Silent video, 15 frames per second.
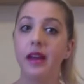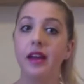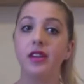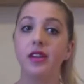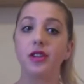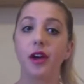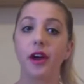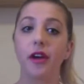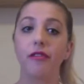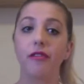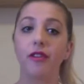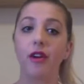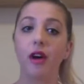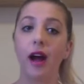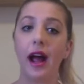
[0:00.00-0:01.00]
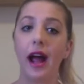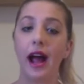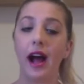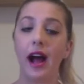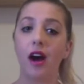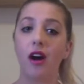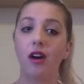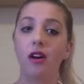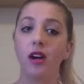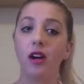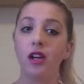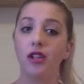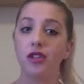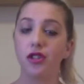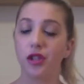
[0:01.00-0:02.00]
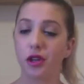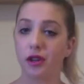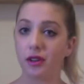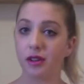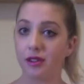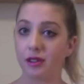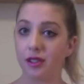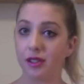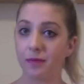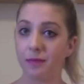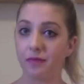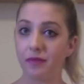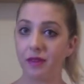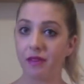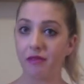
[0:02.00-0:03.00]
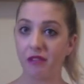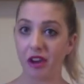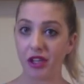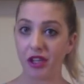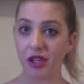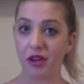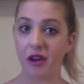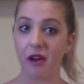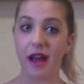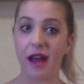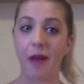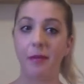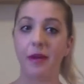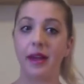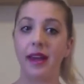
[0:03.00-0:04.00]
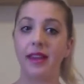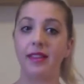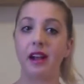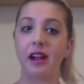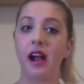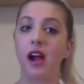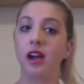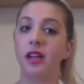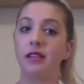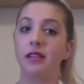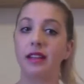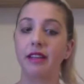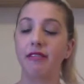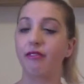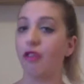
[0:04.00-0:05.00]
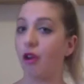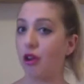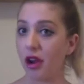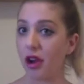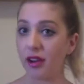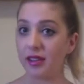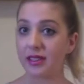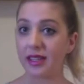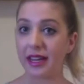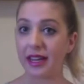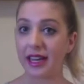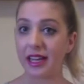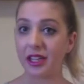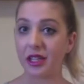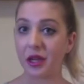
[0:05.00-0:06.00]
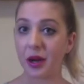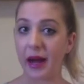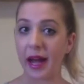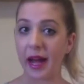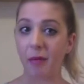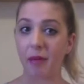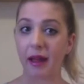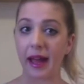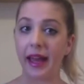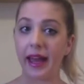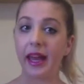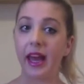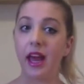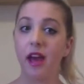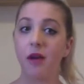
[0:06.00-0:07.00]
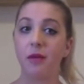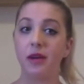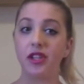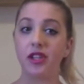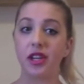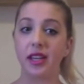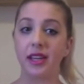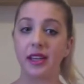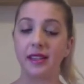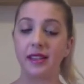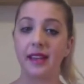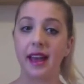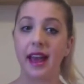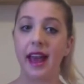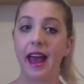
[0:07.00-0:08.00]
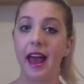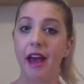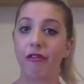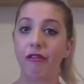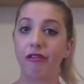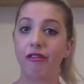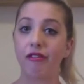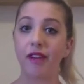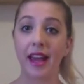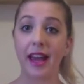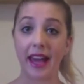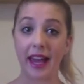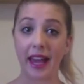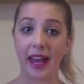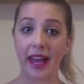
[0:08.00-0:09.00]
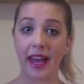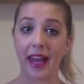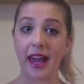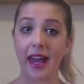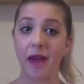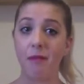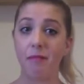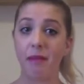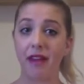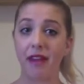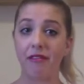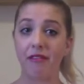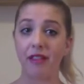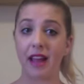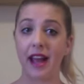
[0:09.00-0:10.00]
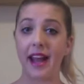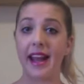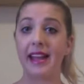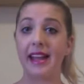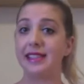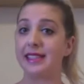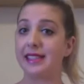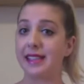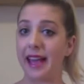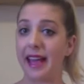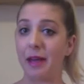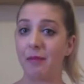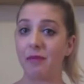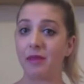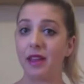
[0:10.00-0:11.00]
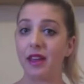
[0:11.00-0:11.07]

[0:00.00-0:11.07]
So for our tuned version of Happy, there are only really 4 notes that you need to know how to play, which is F, E, B flat and C.